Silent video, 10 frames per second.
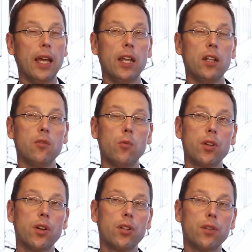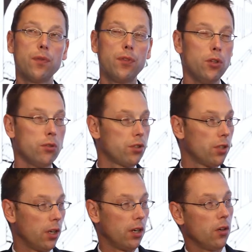And what are the
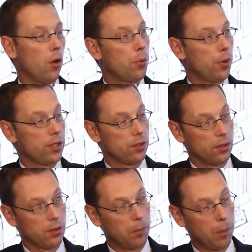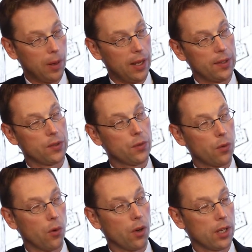future operation plans
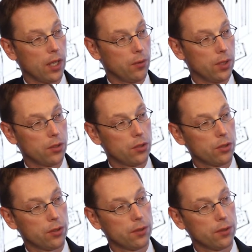for K-Reach?